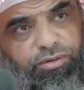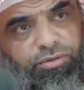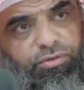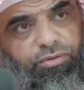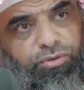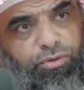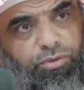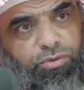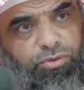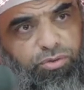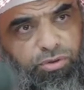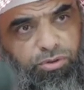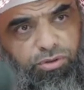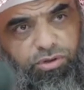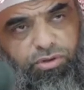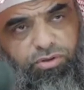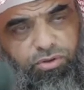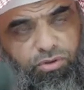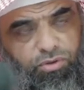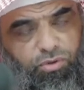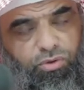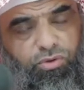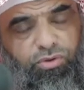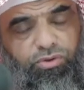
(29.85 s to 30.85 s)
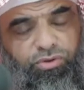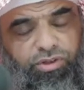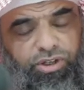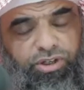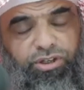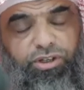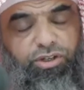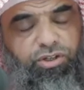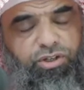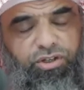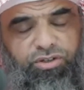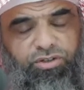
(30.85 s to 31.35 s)
few surahs, or
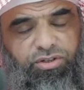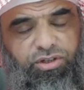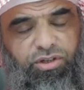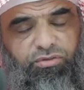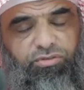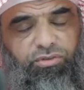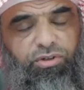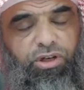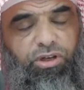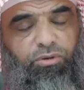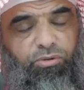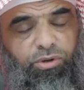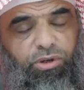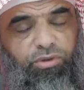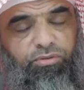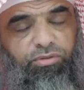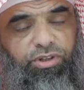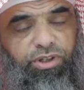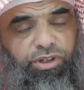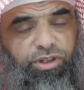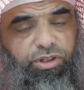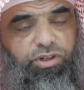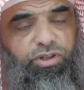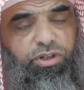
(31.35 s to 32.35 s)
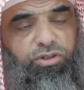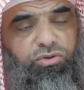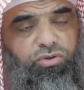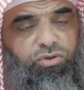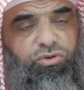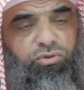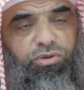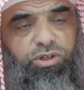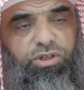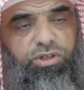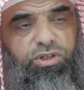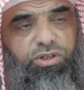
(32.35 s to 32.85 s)
the initial, astaghfirullah, one of the initial
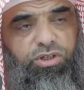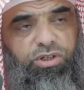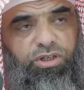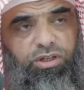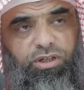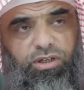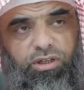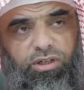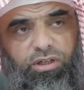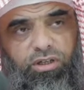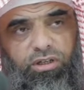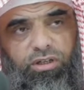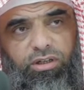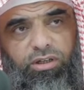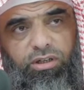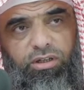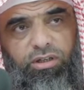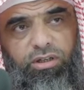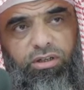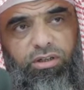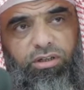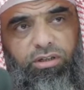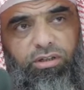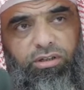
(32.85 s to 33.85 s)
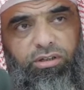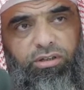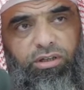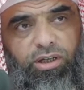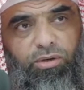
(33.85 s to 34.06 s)
surahs uh,